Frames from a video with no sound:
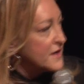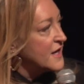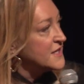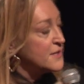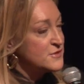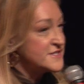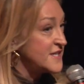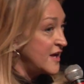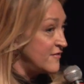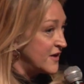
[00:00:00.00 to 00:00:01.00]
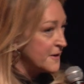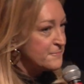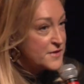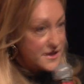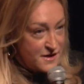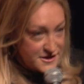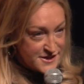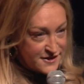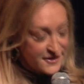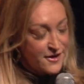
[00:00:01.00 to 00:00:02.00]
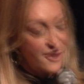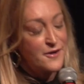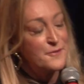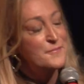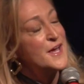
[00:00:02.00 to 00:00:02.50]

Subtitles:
and he was saving and not telling her.